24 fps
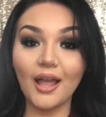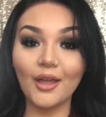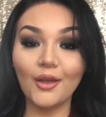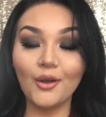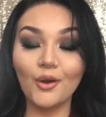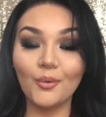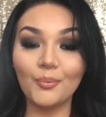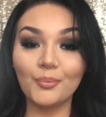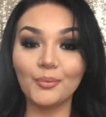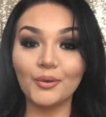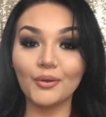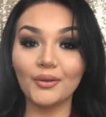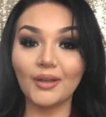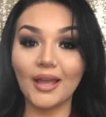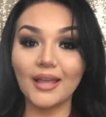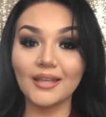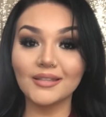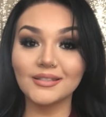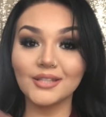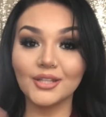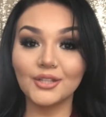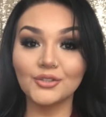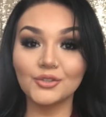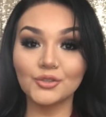I hope you
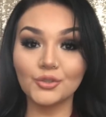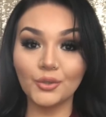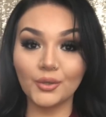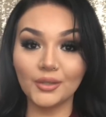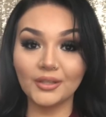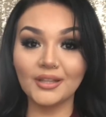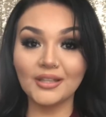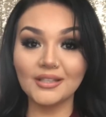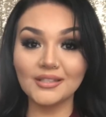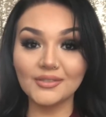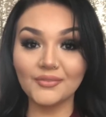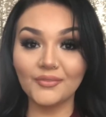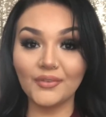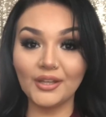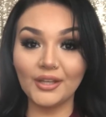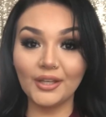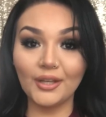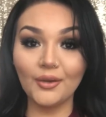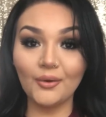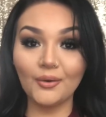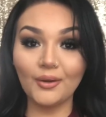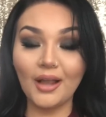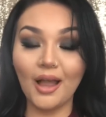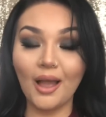guys enjoyed this
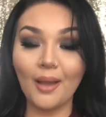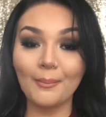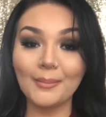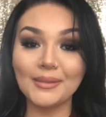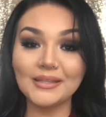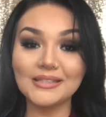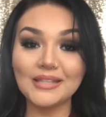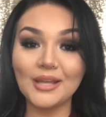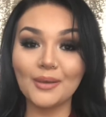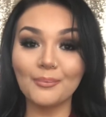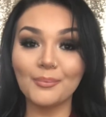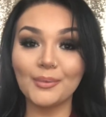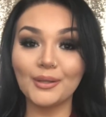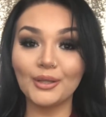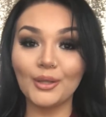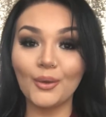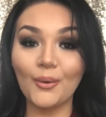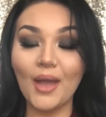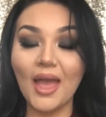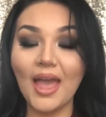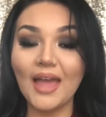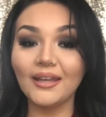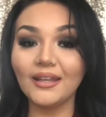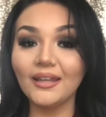video. Comment down
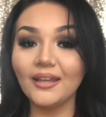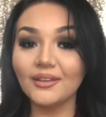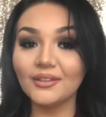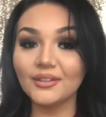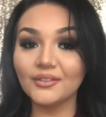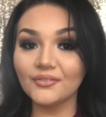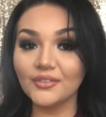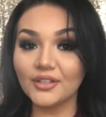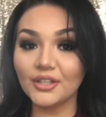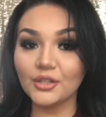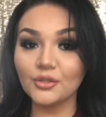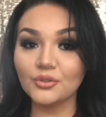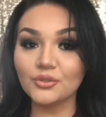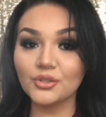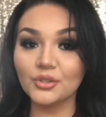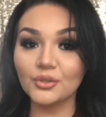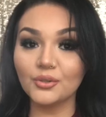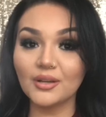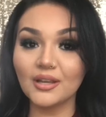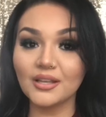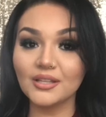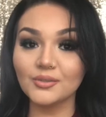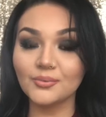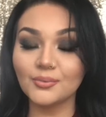below any other videos
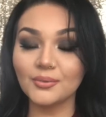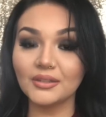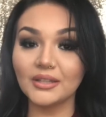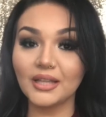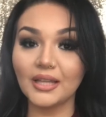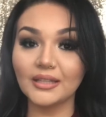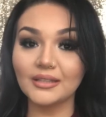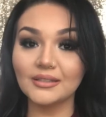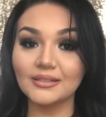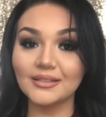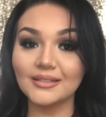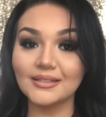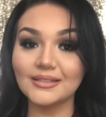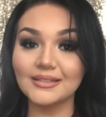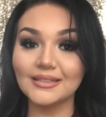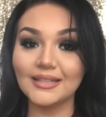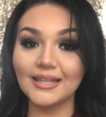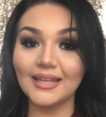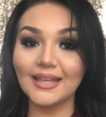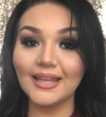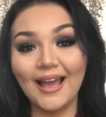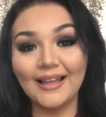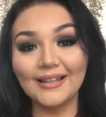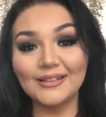you guys would like to
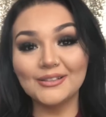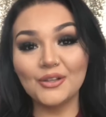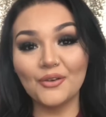see.